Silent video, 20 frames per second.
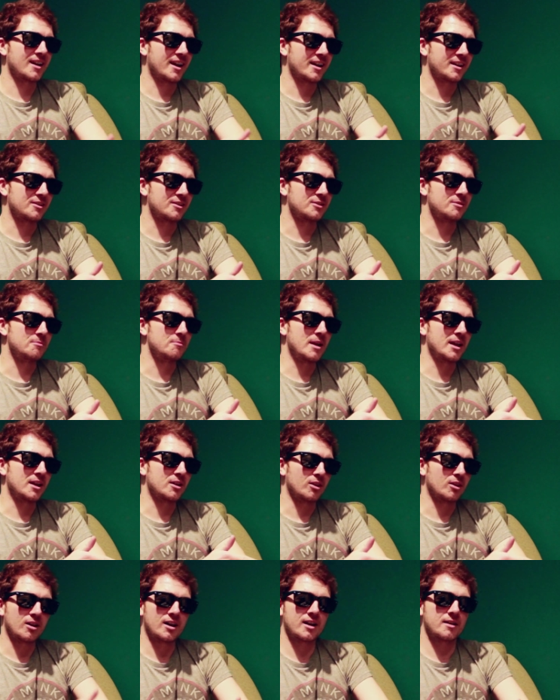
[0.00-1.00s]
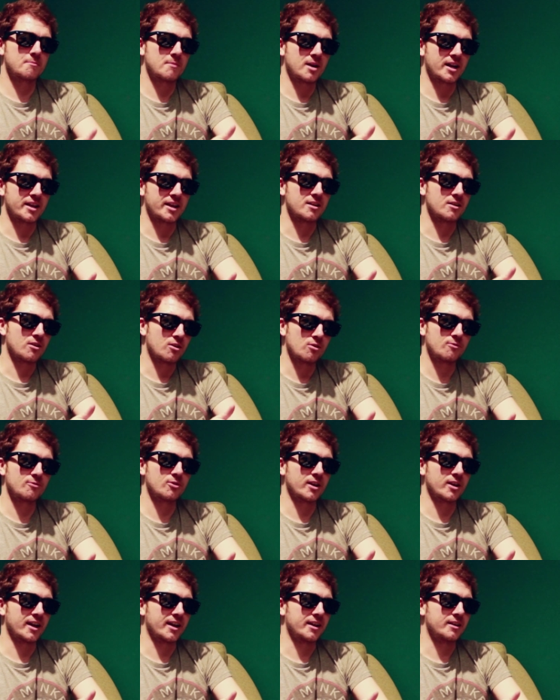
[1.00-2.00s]
I could make a lot of money
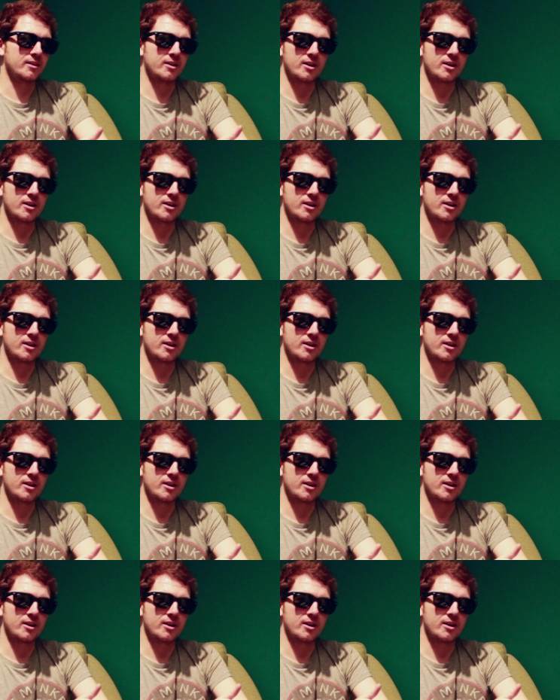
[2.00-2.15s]
overnight,